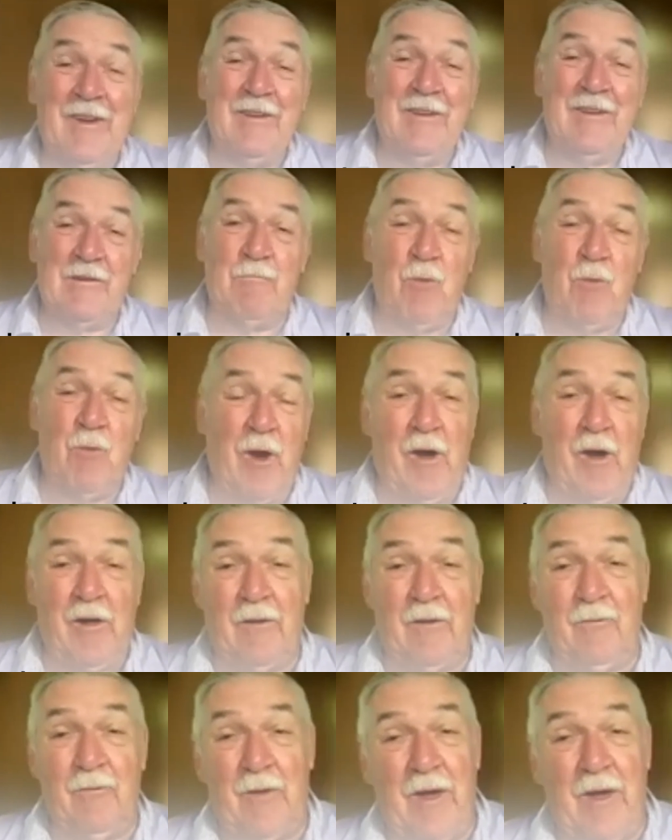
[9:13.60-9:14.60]
Said,
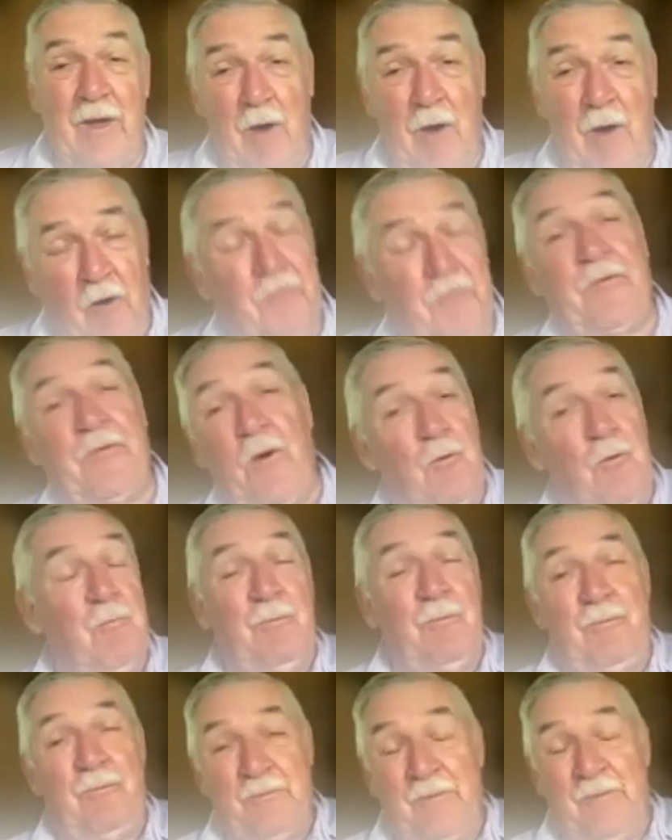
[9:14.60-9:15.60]
"Well, I'll
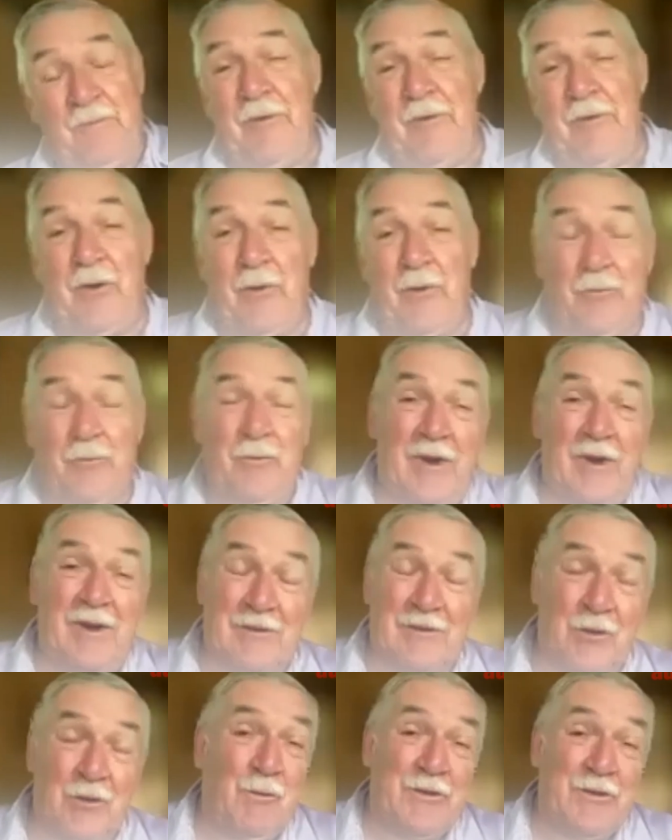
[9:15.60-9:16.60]
phone,
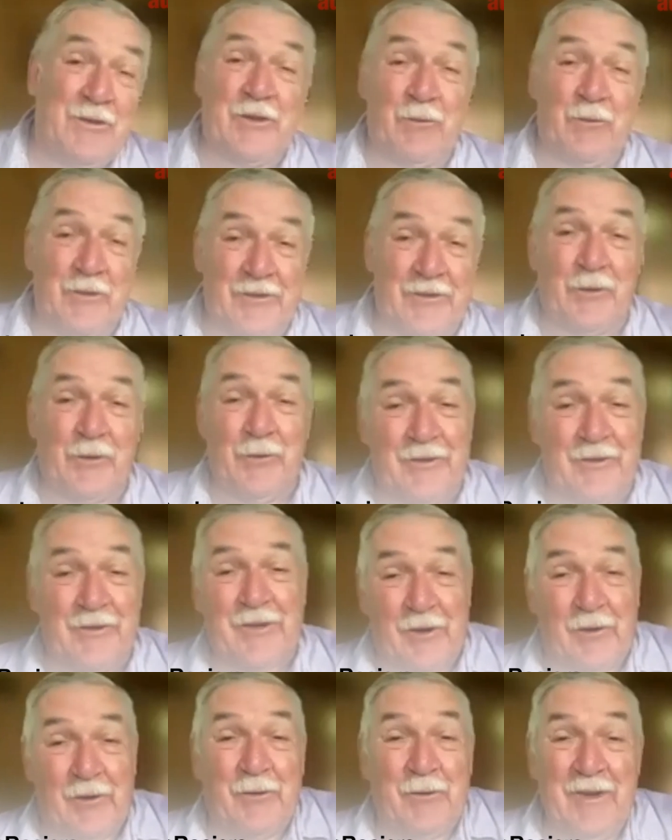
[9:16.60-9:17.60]
so-and-so and
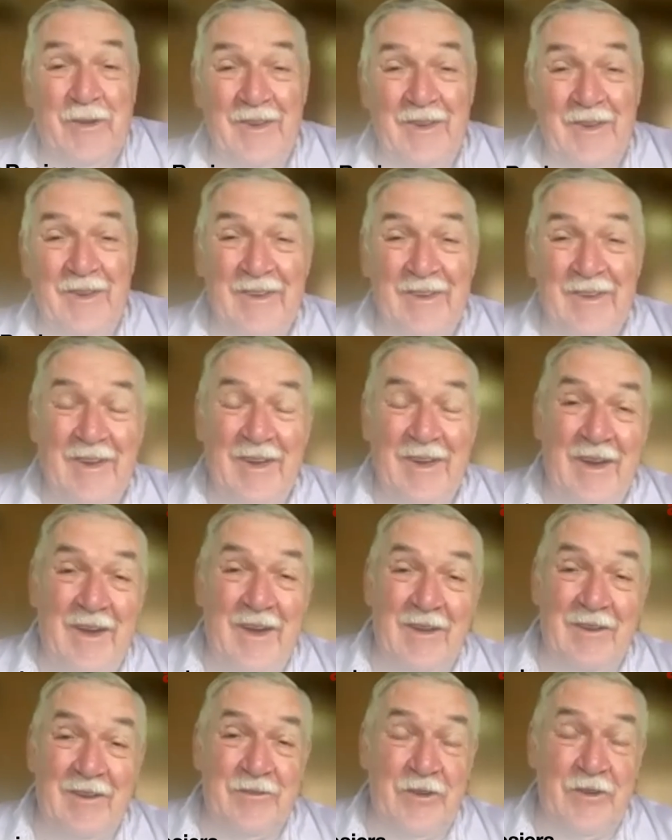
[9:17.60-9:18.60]
so-and-so."
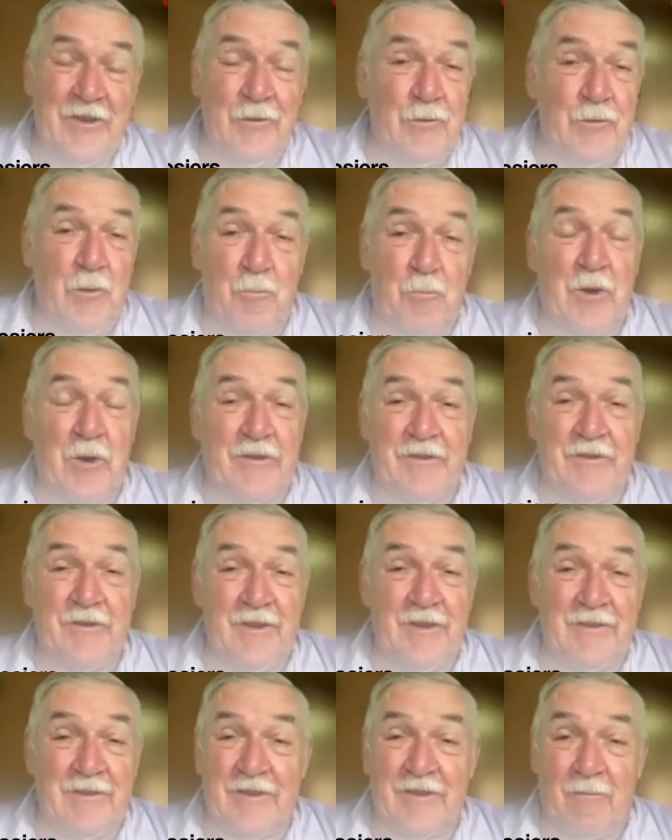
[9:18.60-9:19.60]
And she knew the
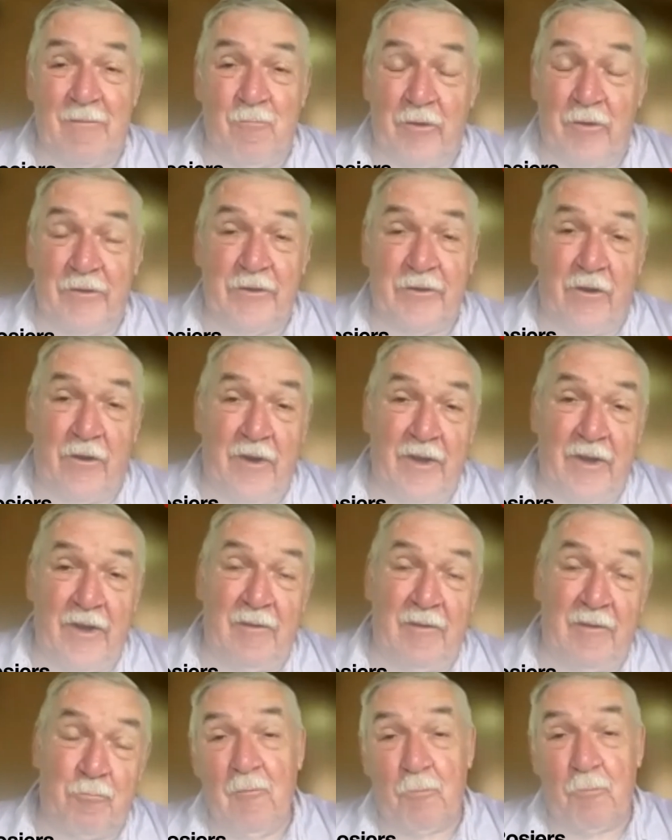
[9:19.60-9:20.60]
presidents and was
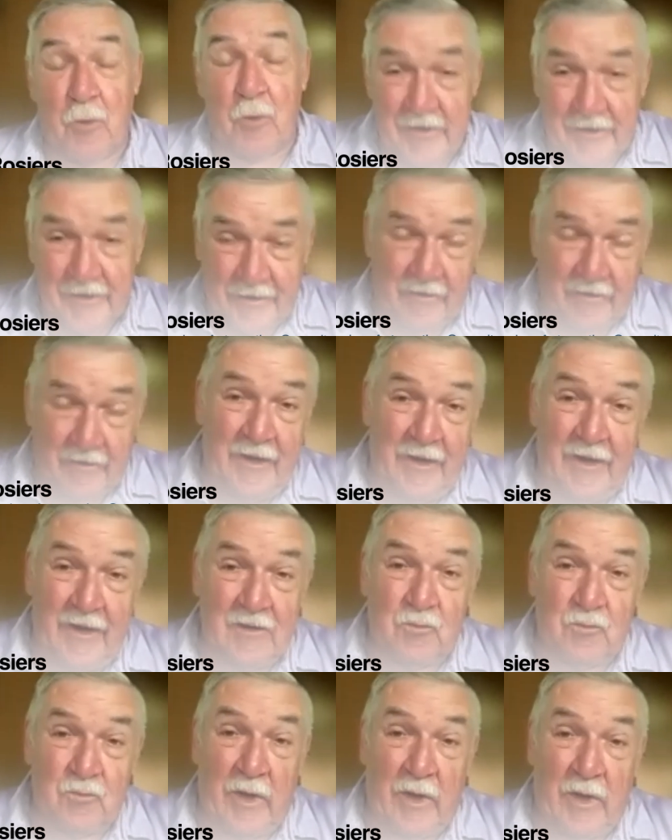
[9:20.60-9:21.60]
on personally,
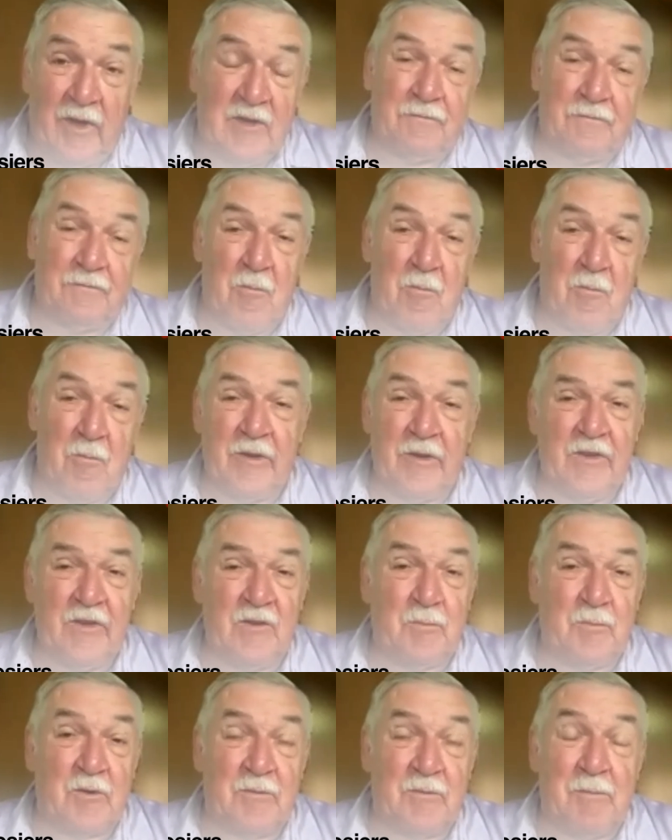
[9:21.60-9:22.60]
as well as from a
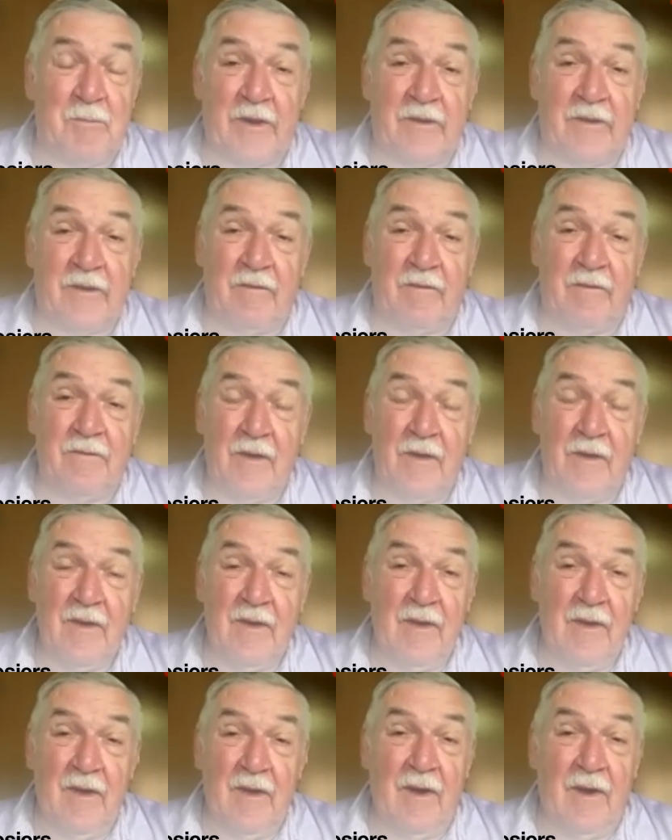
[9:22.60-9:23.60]
business perspective,
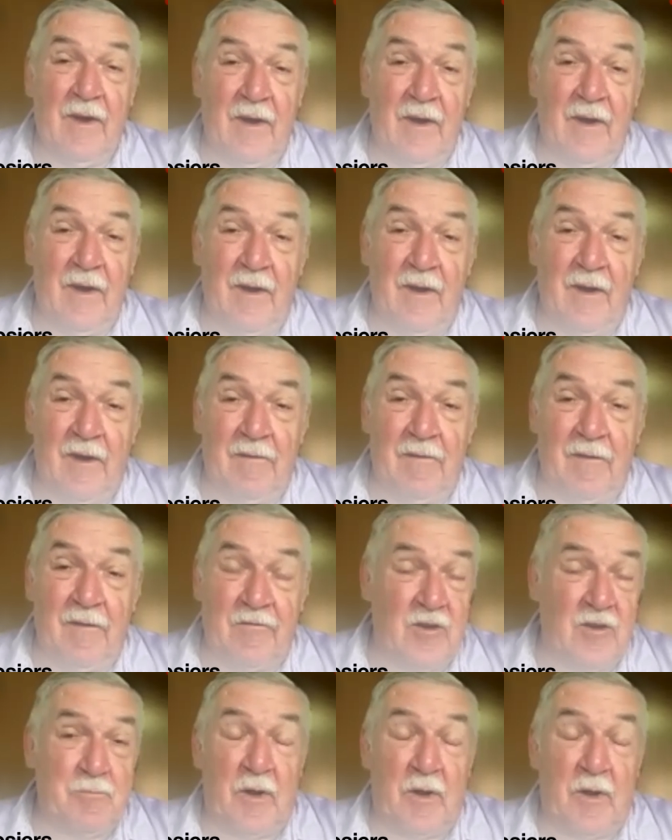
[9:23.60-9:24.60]
of
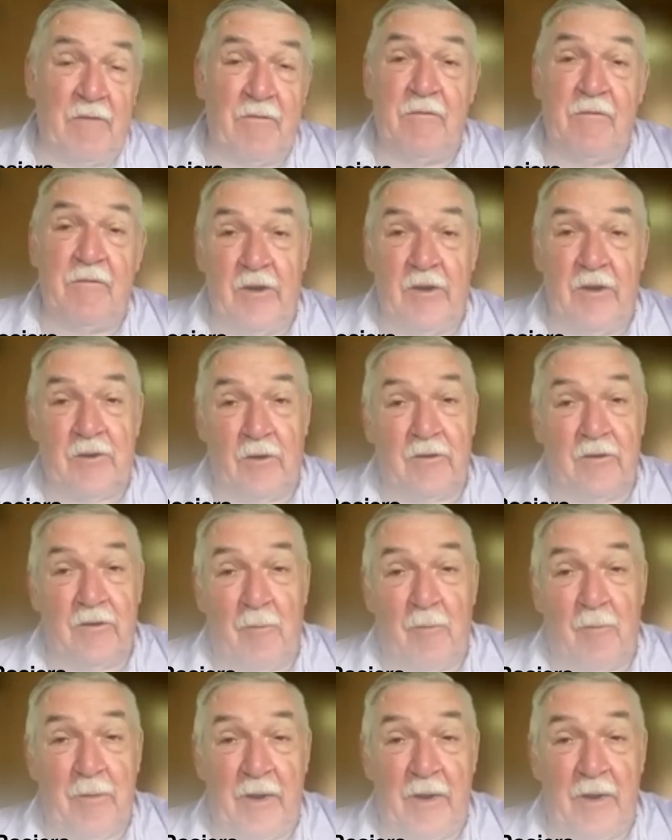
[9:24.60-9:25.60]
just about every vehicle
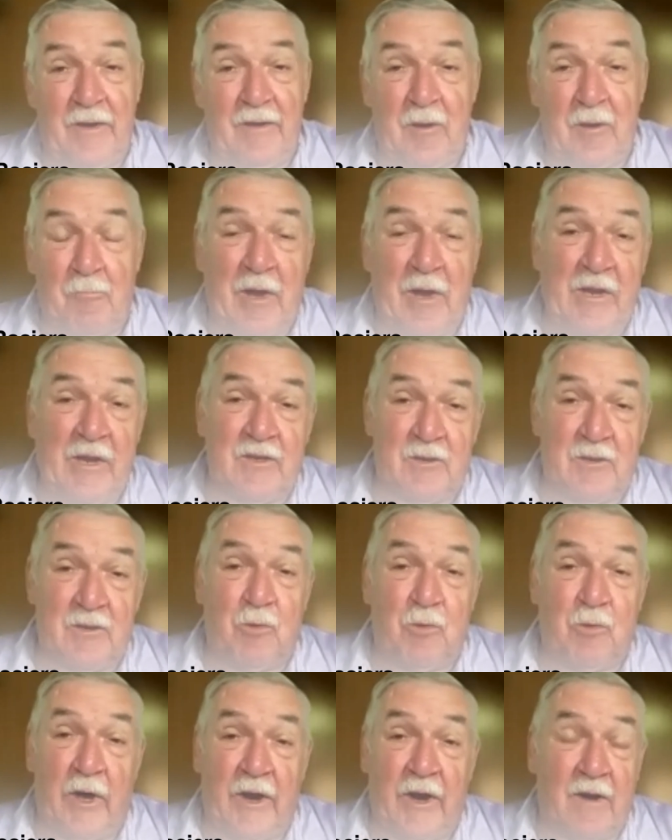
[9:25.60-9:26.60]
company, many
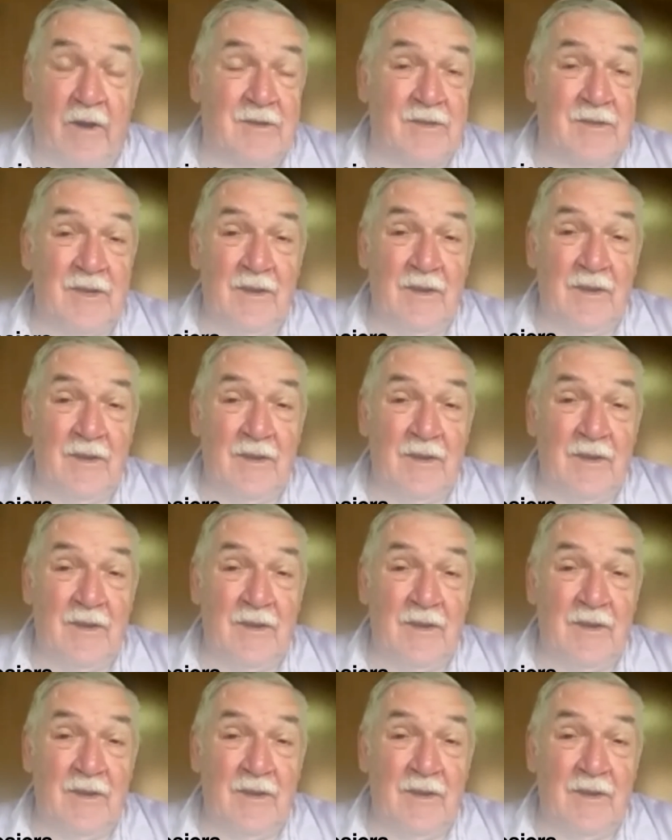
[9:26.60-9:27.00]
suppliers,